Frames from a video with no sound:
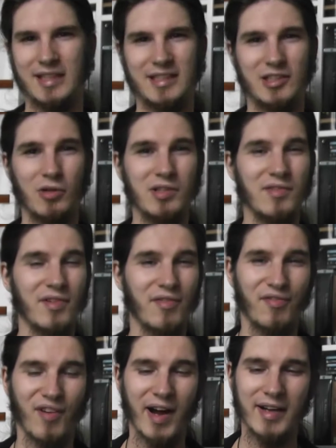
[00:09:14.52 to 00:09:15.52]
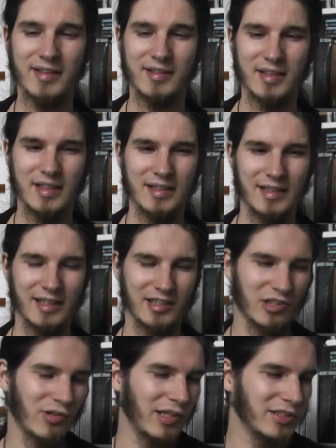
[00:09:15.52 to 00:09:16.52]
that don't even fight, that are
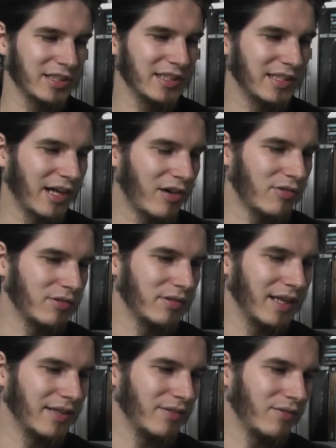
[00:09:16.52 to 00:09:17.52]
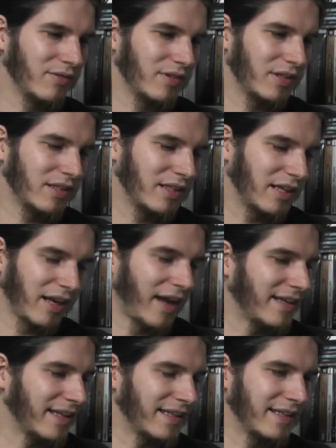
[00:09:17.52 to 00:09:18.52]
crouching down and
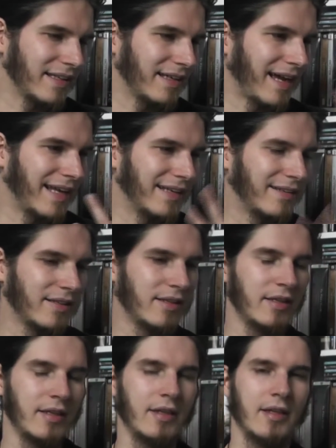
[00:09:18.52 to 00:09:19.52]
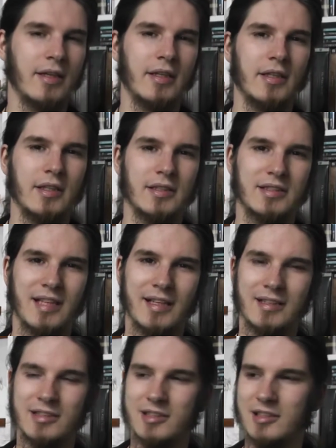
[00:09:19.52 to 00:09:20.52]
gliding and
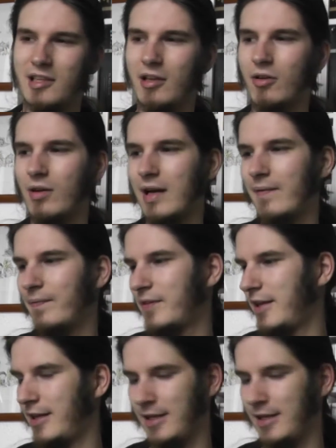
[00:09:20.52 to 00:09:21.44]
standing still, and